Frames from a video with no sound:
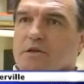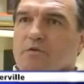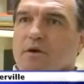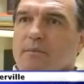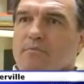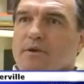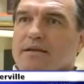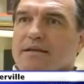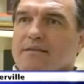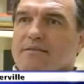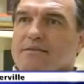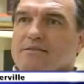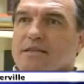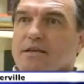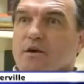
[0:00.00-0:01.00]
let's cooperate
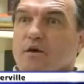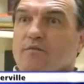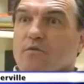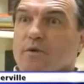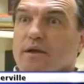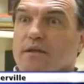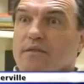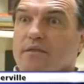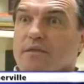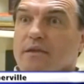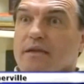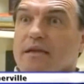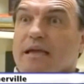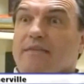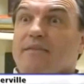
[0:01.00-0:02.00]
and get this thing over
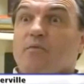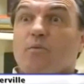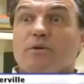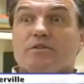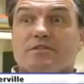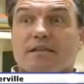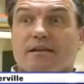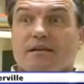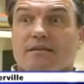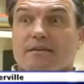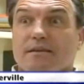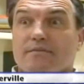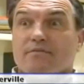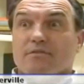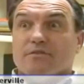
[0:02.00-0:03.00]
with, and then we'll
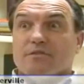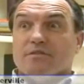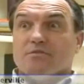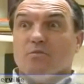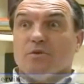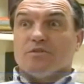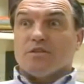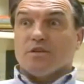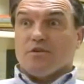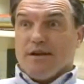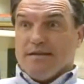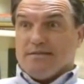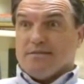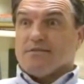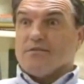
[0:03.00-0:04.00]
settle the differences once the
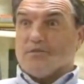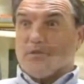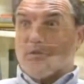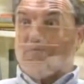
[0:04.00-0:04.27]
crisis